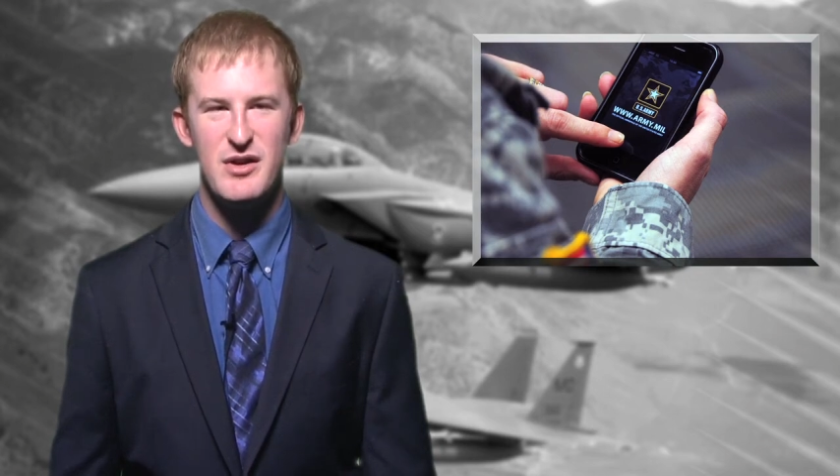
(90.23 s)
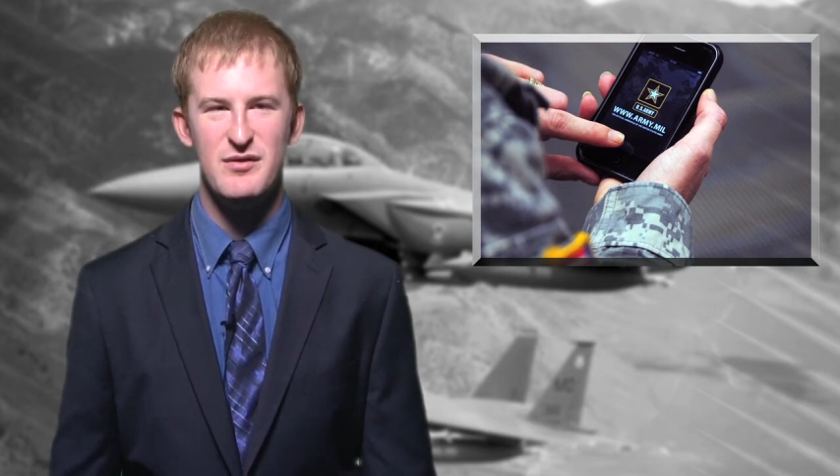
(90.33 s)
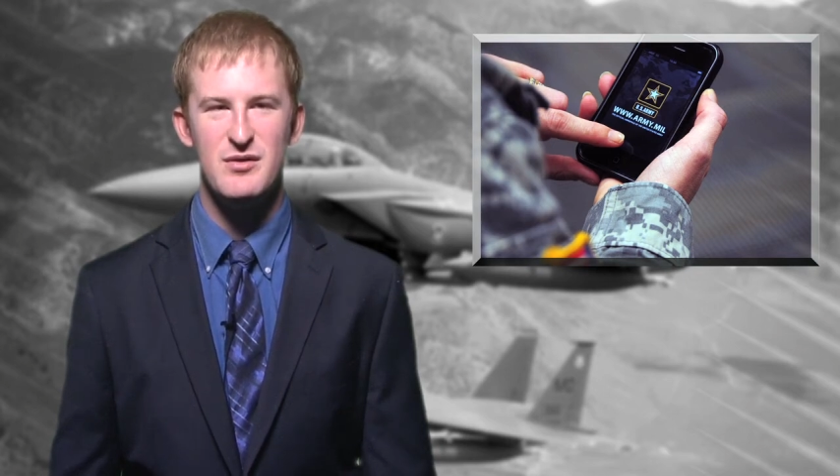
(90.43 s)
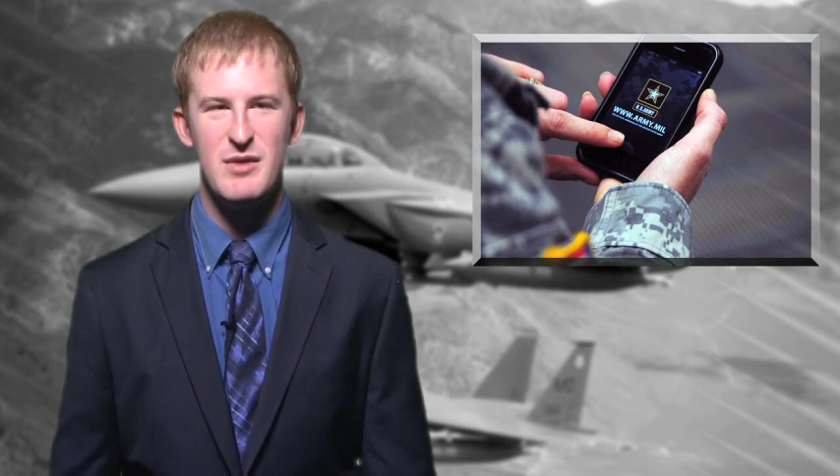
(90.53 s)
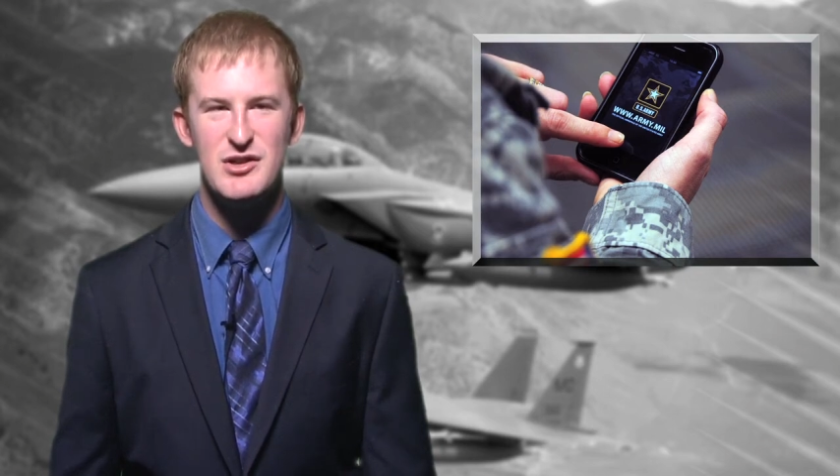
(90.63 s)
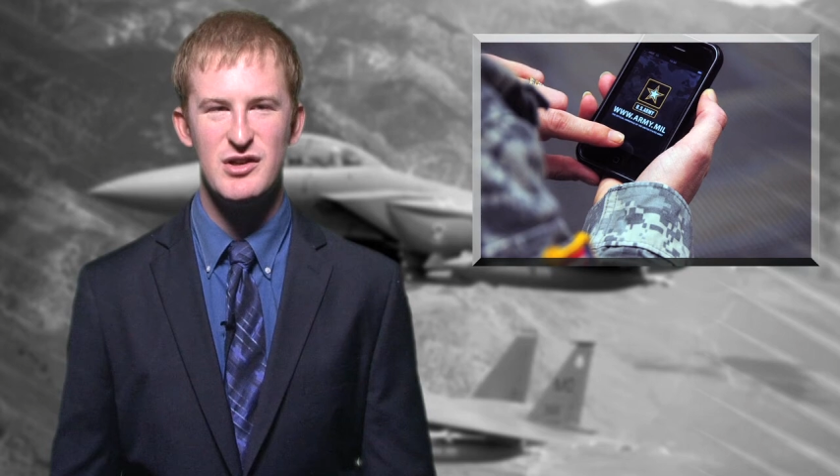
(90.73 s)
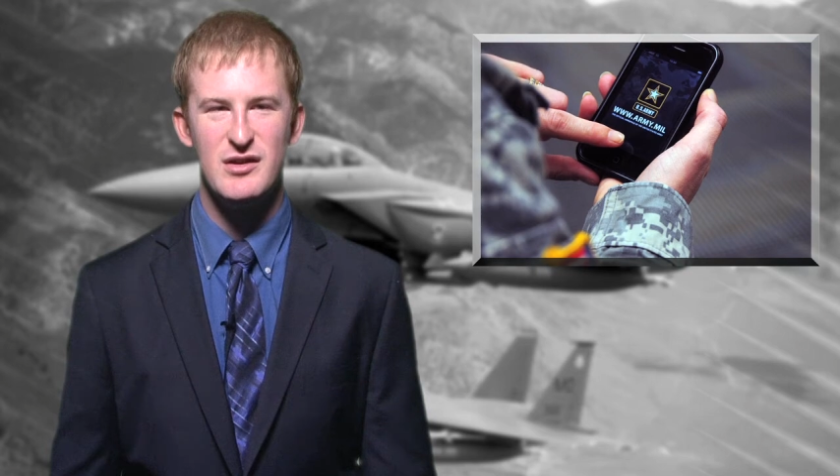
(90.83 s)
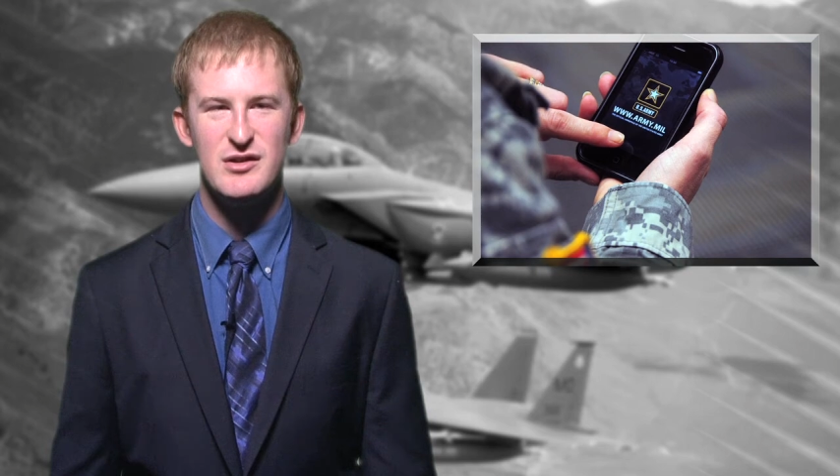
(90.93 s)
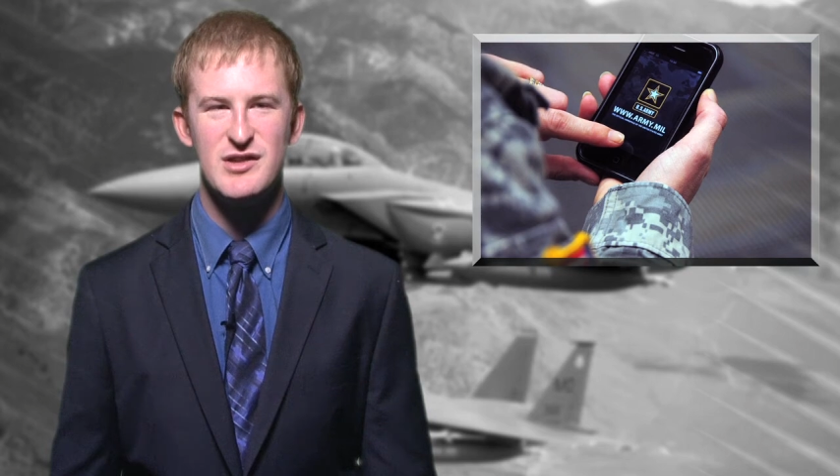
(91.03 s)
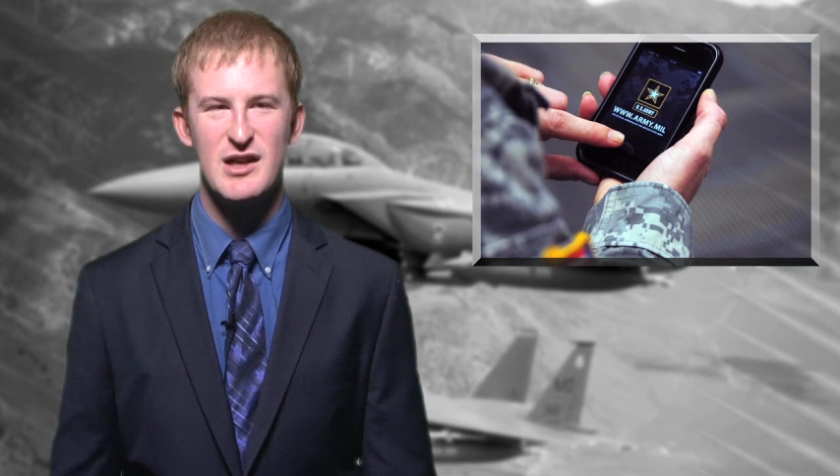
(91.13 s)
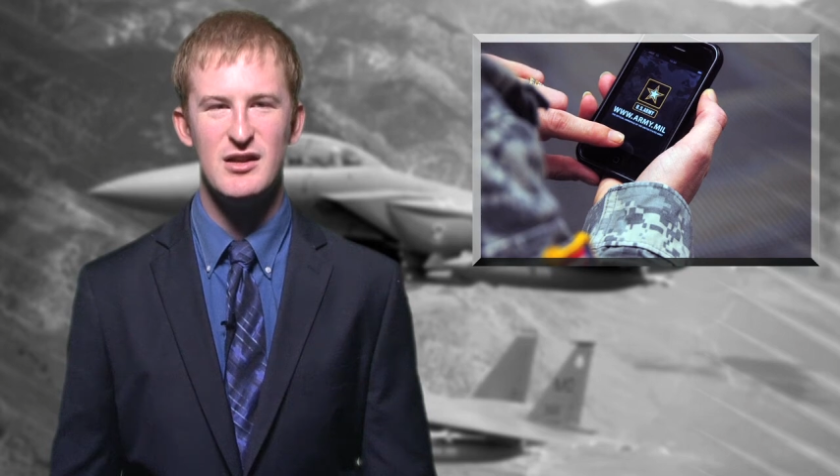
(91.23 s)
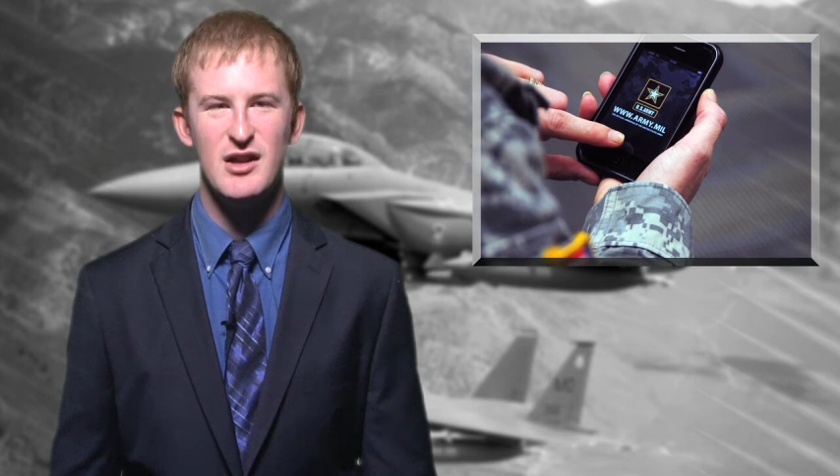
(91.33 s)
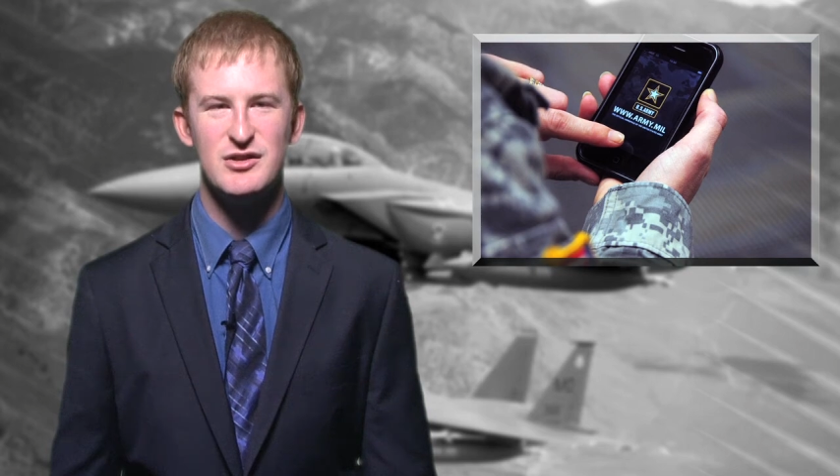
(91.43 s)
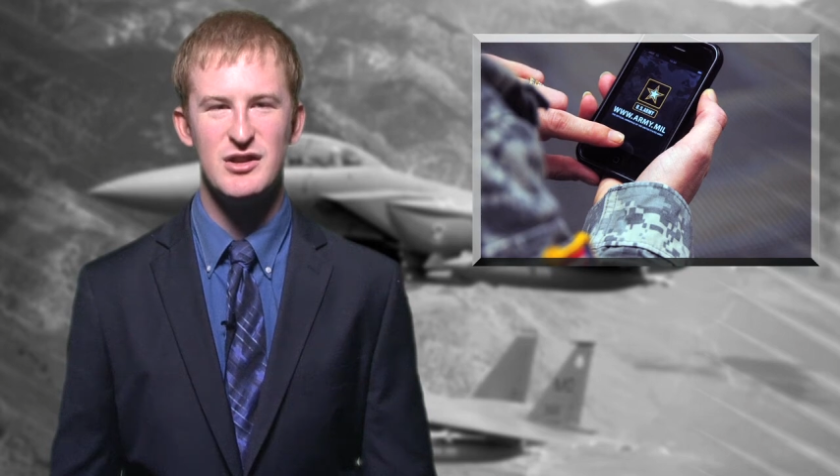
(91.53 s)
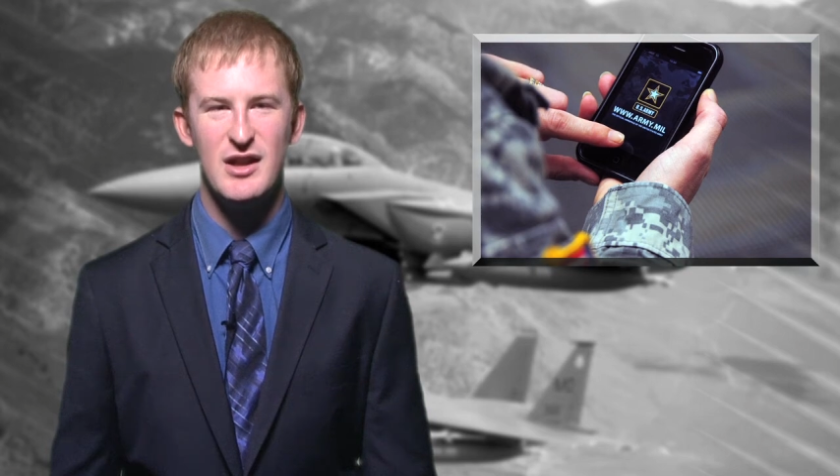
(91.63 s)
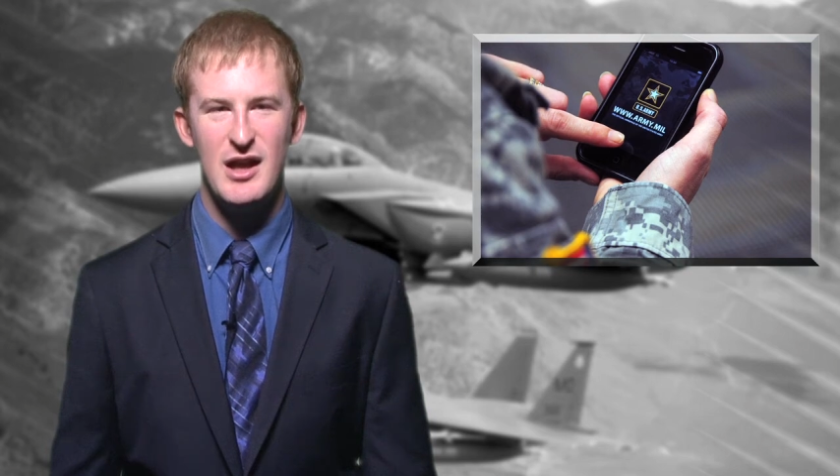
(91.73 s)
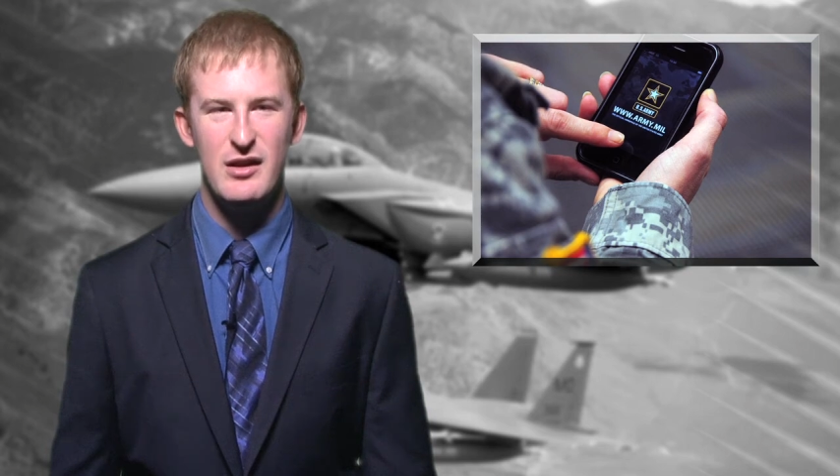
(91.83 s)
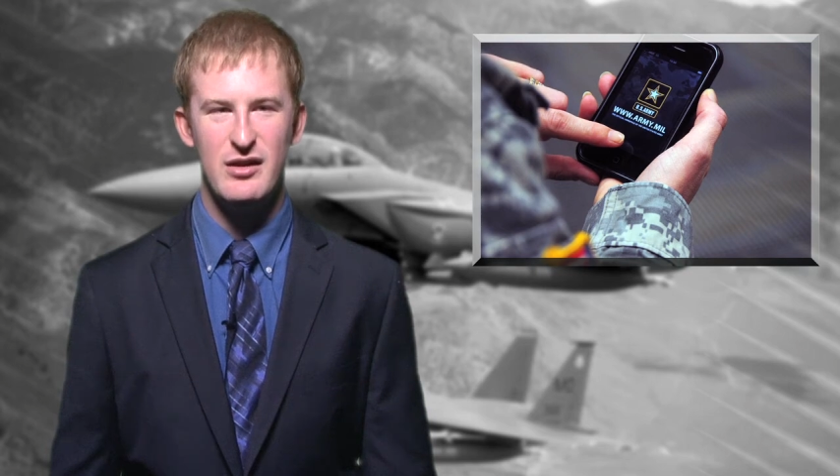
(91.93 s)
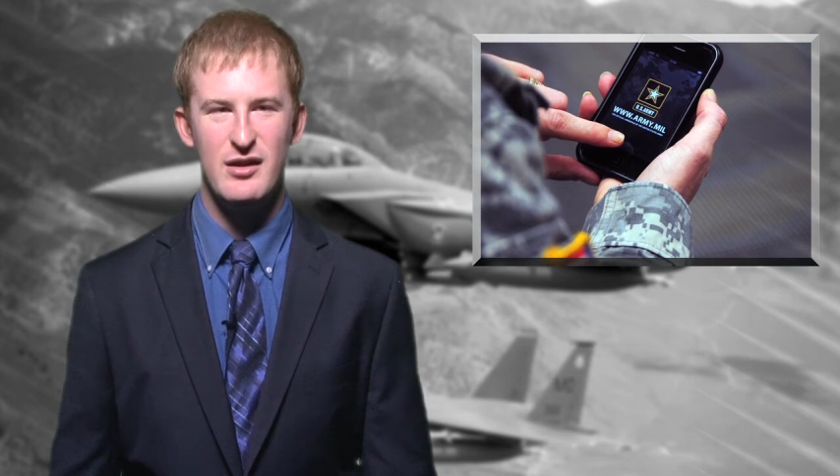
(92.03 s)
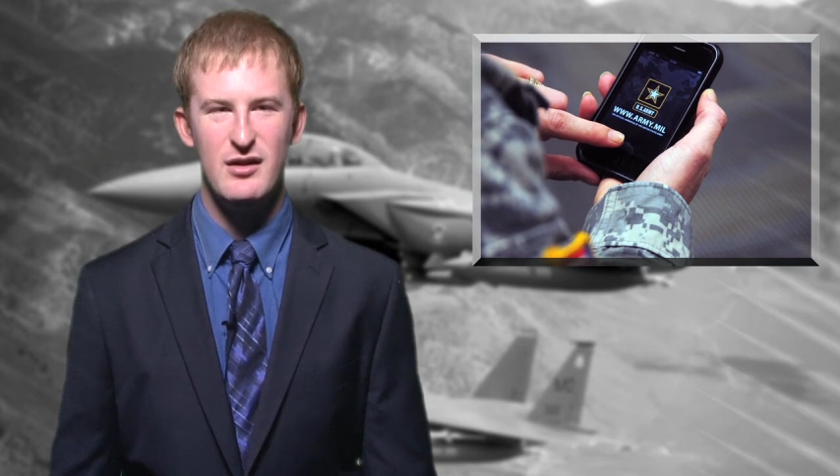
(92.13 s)
information on their psychological
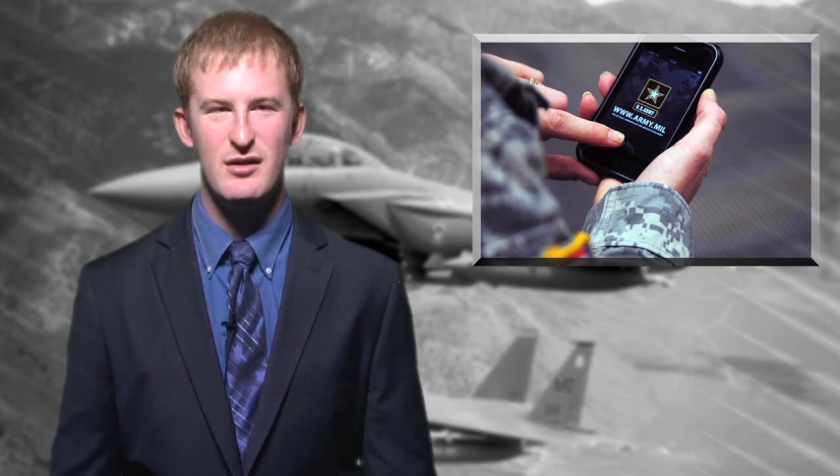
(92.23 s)
health,